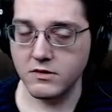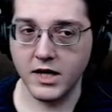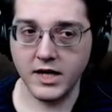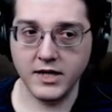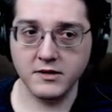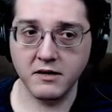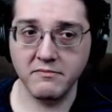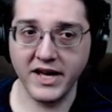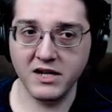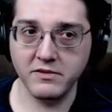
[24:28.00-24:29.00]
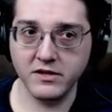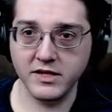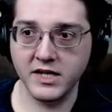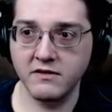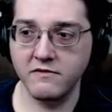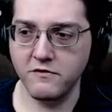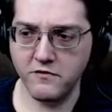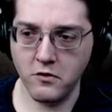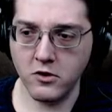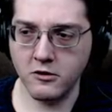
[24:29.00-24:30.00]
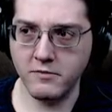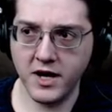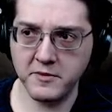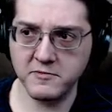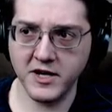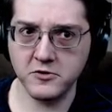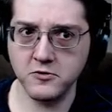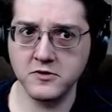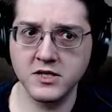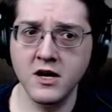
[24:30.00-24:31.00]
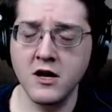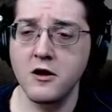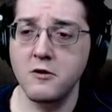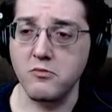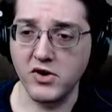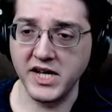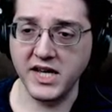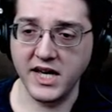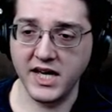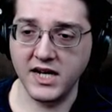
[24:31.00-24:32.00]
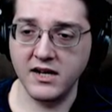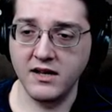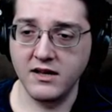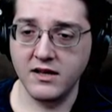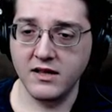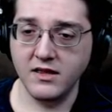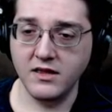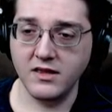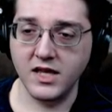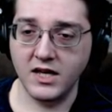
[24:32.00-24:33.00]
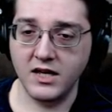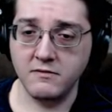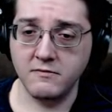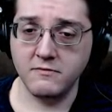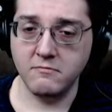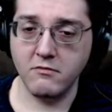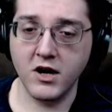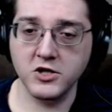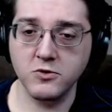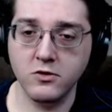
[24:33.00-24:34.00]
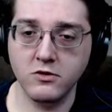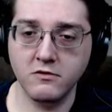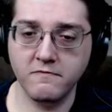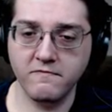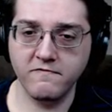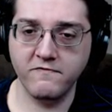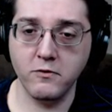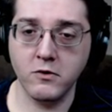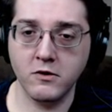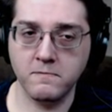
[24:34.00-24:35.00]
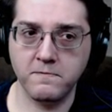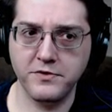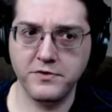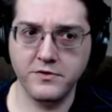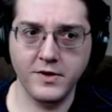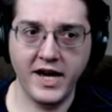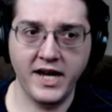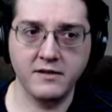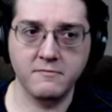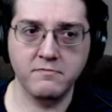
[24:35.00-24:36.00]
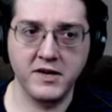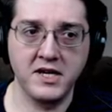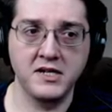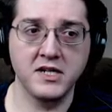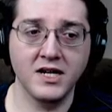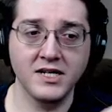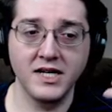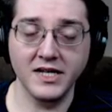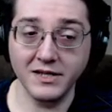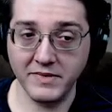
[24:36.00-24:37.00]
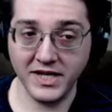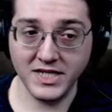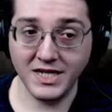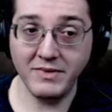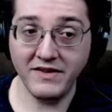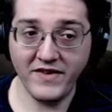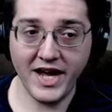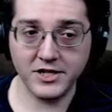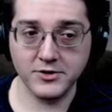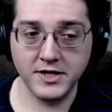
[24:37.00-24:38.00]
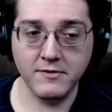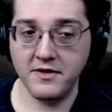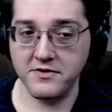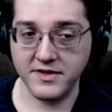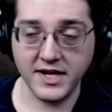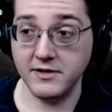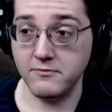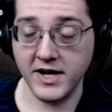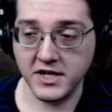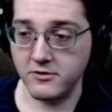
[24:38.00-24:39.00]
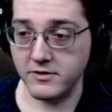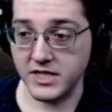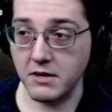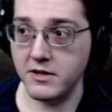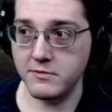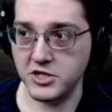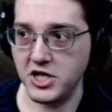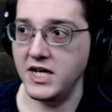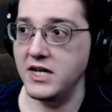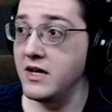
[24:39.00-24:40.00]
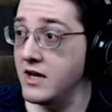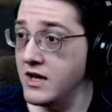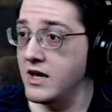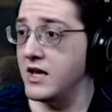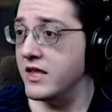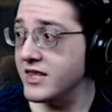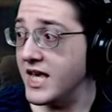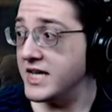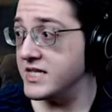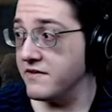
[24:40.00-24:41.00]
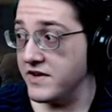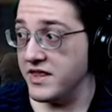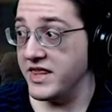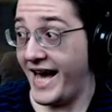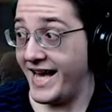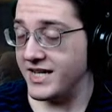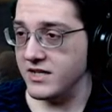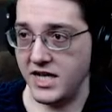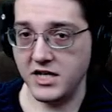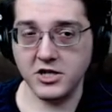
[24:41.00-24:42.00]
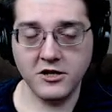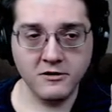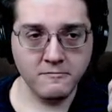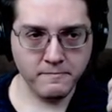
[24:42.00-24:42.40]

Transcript: uh, compatibility for Bob's modules, bringing in the module four through eight being done in the PCB factory rather than in a regular assembling machine, things of that nature.